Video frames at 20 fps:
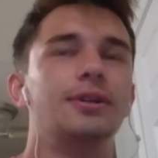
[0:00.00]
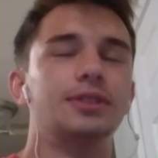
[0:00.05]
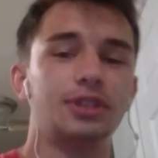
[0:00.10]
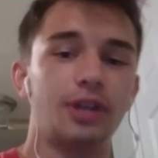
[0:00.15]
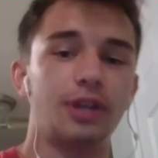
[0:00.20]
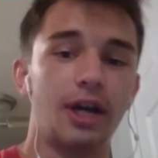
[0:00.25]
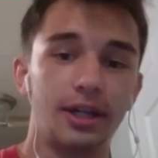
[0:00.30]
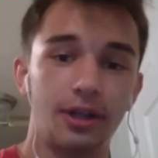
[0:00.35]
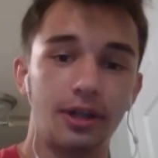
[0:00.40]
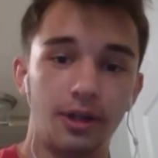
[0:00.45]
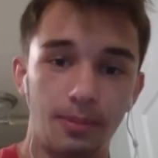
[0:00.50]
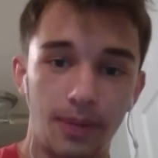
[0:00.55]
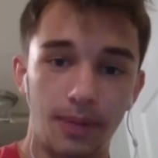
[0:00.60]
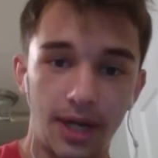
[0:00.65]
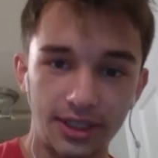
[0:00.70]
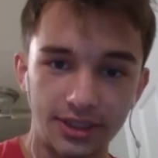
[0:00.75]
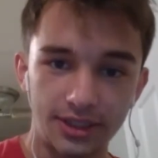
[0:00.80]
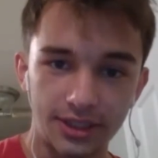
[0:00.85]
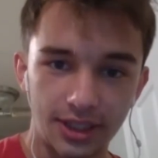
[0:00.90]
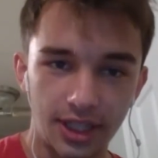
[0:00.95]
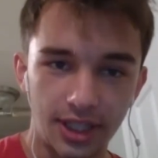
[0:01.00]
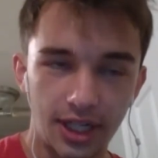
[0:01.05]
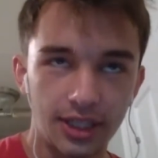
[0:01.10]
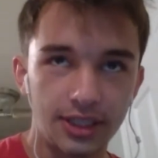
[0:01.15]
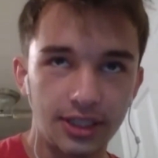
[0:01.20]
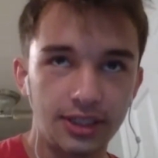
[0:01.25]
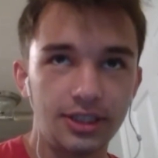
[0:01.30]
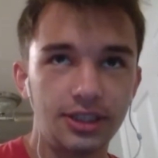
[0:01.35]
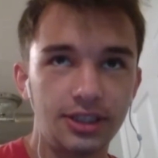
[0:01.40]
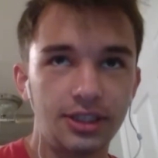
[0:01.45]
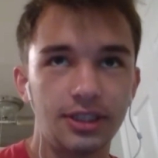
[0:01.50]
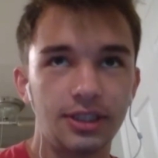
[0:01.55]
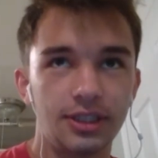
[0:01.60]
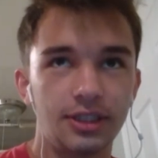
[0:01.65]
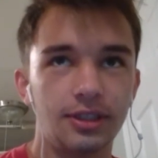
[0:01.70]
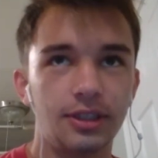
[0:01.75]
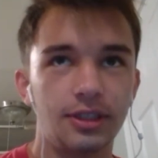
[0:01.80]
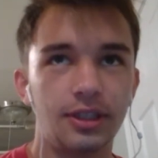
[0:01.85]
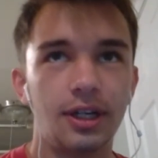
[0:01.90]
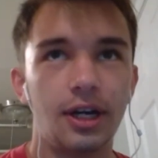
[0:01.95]
I go to Boston College.
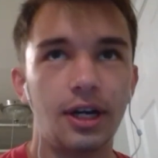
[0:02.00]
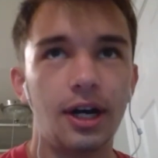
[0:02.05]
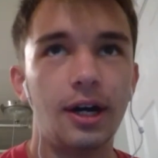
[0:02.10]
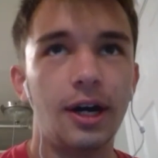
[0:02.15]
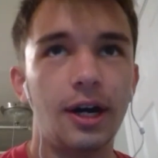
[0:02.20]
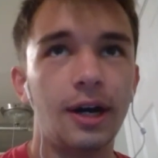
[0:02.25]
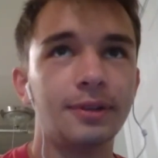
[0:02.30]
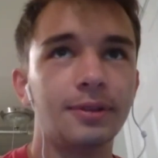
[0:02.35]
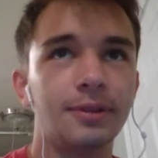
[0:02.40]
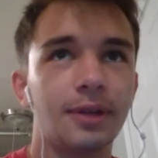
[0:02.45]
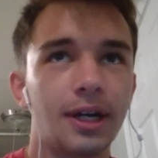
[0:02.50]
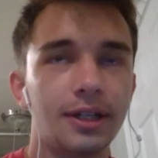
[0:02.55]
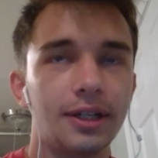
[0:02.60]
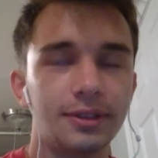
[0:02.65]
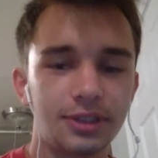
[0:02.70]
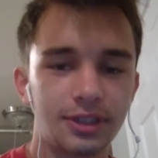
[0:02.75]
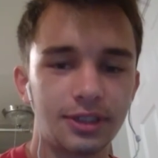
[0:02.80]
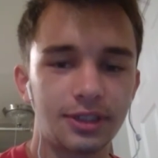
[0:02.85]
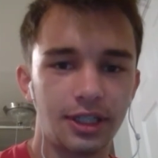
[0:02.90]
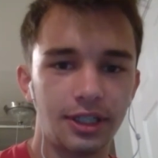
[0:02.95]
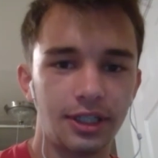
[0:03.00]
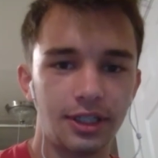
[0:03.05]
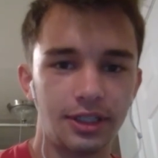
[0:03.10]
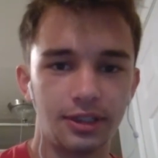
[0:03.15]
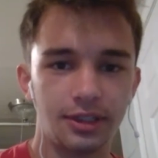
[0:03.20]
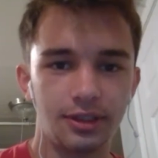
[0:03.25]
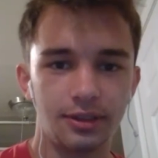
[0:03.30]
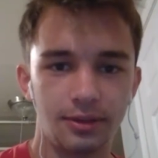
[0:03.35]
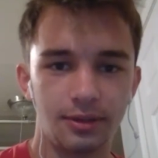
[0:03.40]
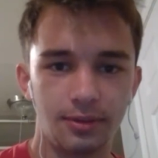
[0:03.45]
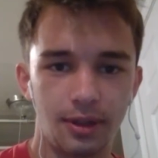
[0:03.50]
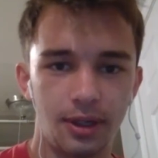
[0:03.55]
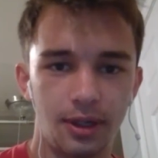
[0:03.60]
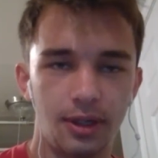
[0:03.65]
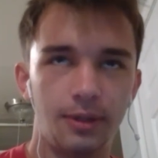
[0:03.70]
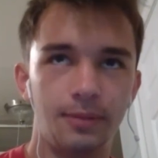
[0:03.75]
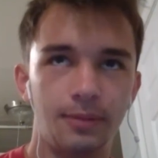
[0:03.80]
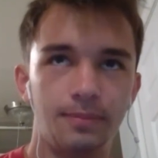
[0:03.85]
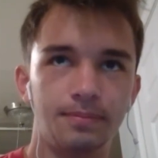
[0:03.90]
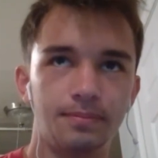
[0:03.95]
I study
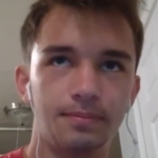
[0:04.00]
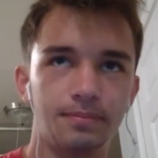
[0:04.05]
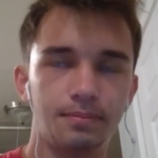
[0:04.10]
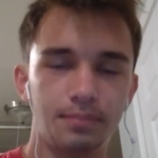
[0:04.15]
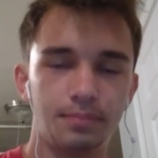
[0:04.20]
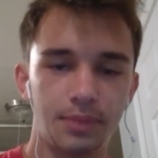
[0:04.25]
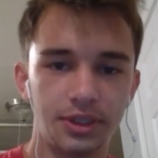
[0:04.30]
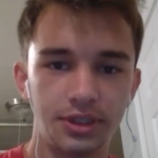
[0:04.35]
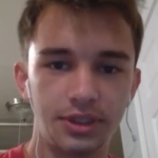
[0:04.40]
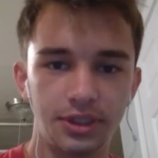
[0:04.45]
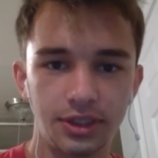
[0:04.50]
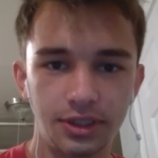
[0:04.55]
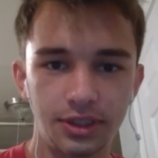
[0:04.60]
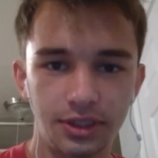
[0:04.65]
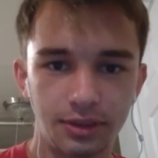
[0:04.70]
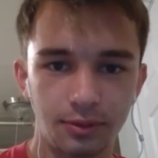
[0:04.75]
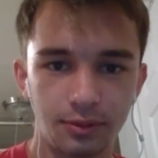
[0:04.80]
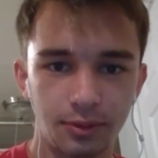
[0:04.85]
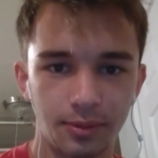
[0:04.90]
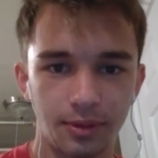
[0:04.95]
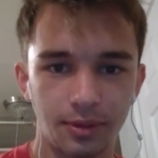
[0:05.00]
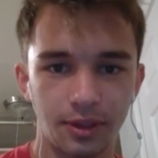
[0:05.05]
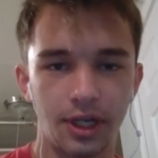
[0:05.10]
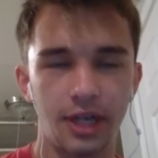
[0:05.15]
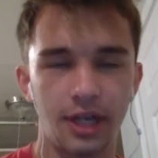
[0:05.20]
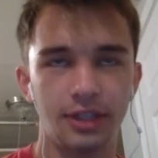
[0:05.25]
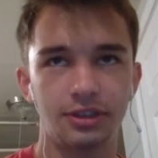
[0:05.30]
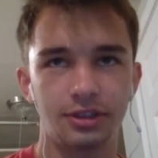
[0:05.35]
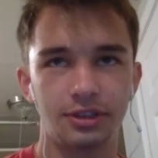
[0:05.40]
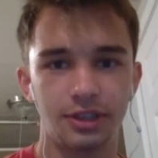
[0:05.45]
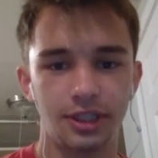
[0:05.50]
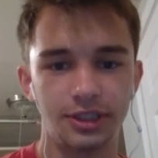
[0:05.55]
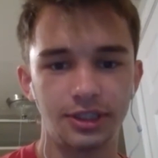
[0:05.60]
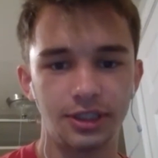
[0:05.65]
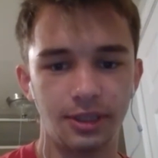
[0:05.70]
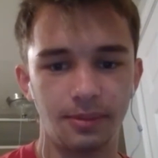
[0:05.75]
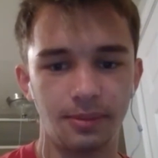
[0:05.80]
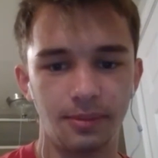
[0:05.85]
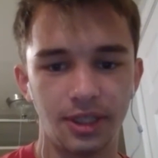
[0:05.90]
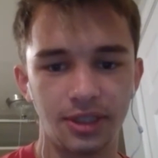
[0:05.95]
business with a concentration
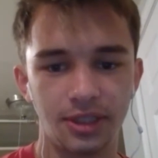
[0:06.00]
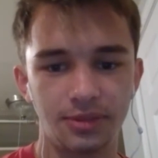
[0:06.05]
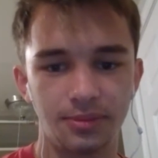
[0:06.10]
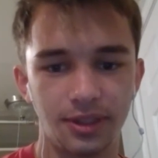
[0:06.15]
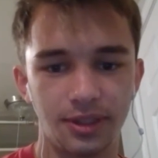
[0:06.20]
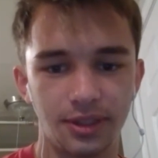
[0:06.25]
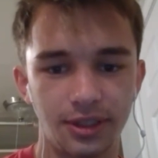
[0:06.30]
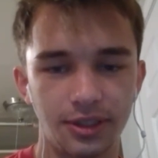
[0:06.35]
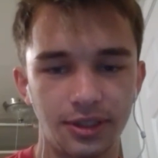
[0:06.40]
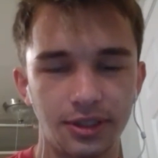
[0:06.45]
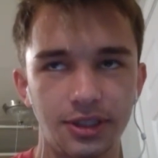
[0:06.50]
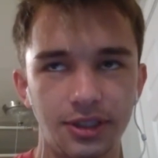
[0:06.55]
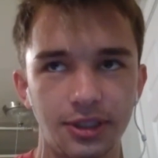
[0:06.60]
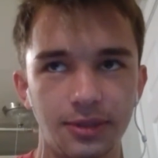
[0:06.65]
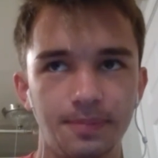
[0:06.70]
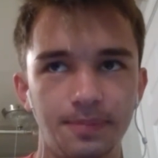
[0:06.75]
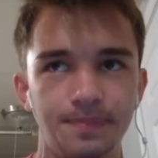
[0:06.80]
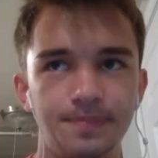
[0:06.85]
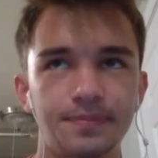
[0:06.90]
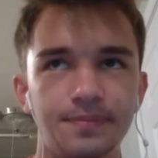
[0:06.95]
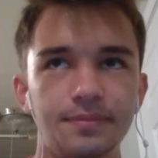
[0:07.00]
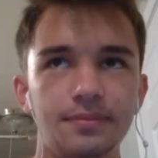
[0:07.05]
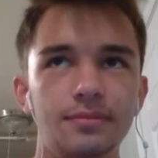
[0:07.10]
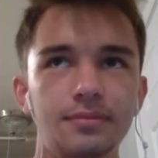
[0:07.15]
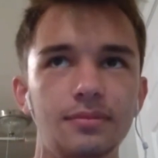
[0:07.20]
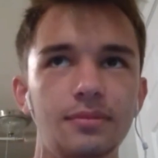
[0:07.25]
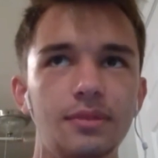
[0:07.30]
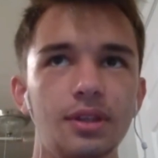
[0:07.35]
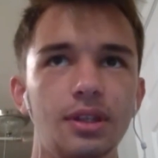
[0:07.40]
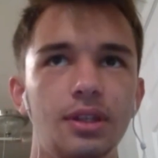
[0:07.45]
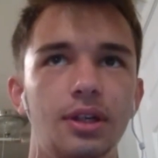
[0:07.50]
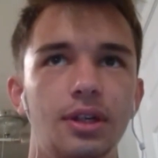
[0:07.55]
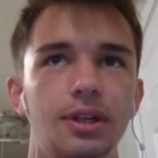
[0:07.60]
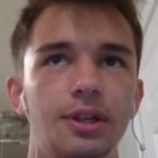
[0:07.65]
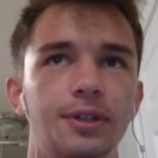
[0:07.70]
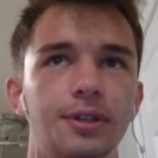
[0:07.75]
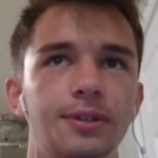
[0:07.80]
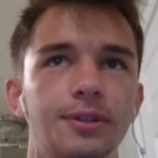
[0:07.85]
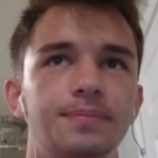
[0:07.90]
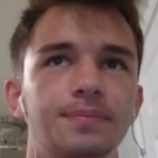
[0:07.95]
in management and leadership.
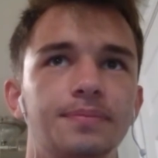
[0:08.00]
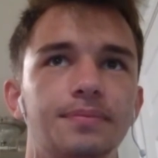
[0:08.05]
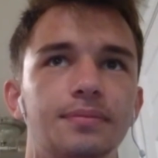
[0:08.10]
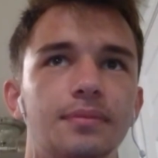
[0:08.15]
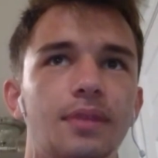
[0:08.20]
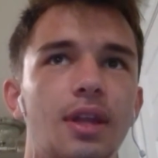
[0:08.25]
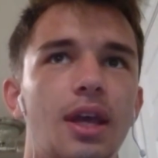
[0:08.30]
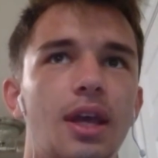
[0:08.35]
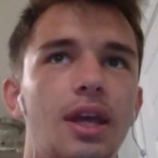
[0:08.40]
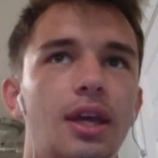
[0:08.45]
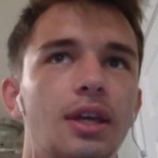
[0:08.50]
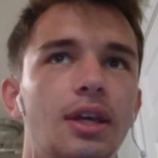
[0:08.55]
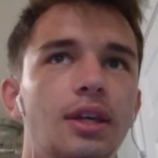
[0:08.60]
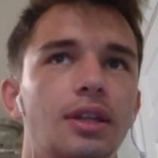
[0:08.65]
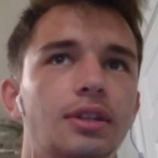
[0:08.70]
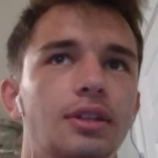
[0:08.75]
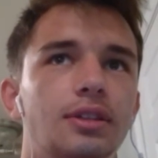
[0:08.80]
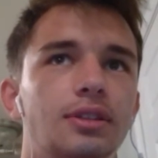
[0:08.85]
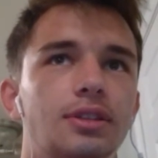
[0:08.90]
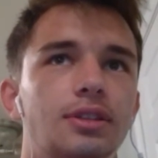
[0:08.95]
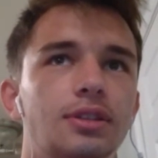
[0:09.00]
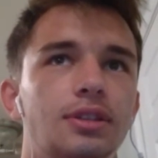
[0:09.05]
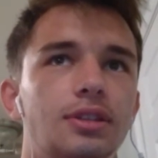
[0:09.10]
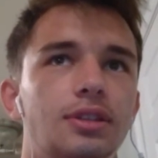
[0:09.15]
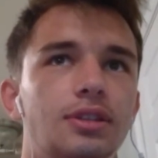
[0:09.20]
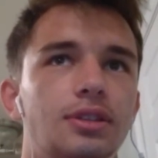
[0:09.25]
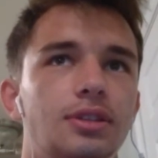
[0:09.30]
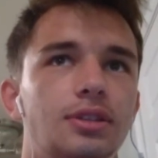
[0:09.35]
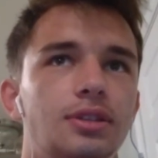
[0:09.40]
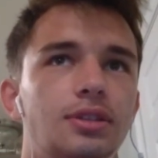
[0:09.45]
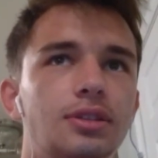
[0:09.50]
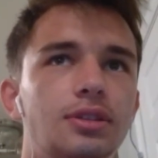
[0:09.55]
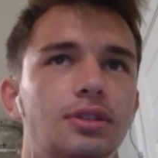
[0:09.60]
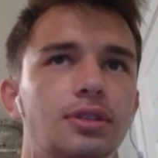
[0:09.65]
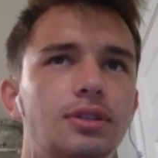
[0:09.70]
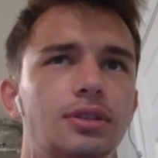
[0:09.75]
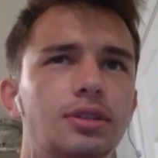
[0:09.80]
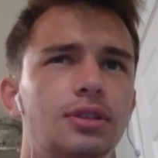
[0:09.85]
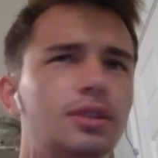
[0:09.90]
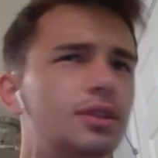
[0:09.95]
And
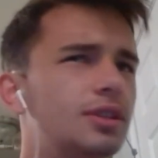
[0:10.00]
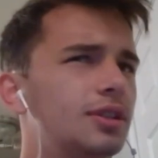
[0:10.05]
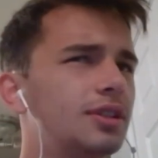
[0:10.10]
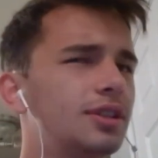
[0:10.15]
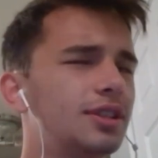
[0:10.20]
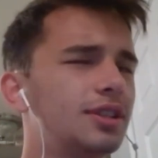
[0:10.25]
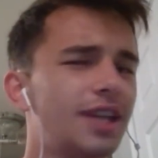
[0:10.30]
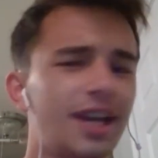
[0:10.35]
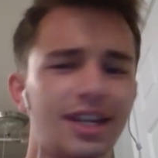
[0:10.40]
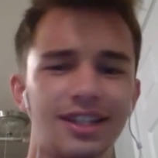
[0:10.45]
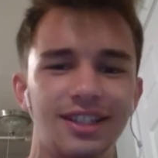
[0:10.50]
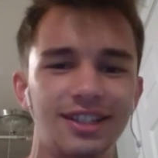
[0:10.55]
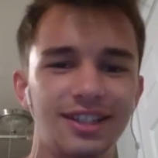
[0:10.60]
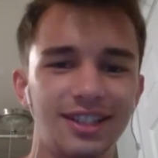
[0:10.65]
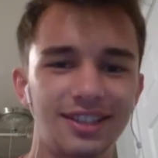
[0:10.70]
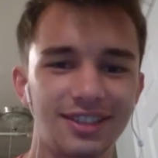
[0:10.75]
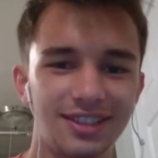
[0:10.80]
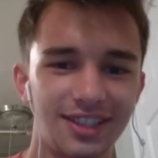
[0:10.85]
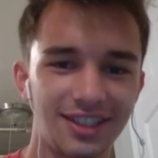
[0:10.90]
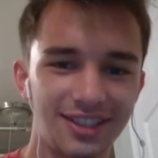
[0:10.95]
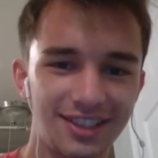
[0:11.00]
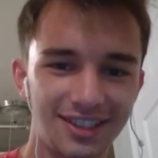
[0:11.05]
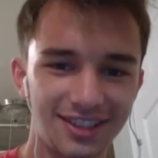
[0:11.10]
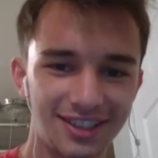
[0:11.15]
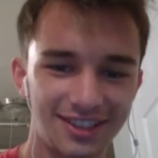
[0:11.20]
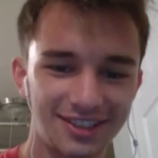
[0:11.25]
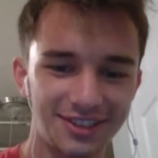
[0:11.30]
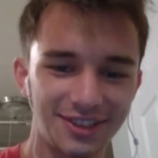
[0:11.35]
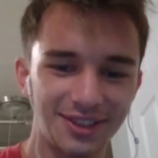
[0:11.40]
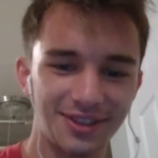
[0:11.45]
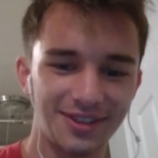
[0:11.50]
yeah, I think that's it.